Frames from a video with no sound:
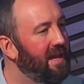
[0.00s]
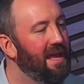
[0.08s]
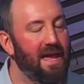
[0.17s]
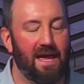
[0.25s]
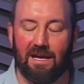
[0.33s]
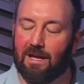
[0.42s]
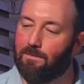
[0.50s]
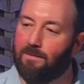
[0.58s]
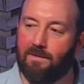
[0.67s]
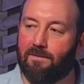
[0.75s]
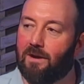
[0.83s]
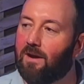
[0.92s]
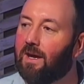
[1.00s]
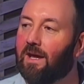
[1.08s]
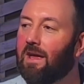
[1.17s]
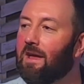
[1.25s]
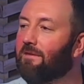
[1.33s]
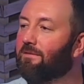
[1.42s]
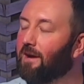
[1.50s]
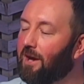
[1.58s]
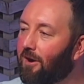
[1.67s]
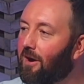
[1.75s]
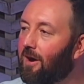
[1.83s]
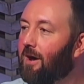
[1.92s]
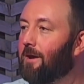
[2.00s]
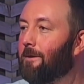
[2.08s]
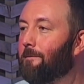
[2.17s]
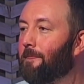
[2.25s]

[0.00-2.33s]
it can be very, very odd.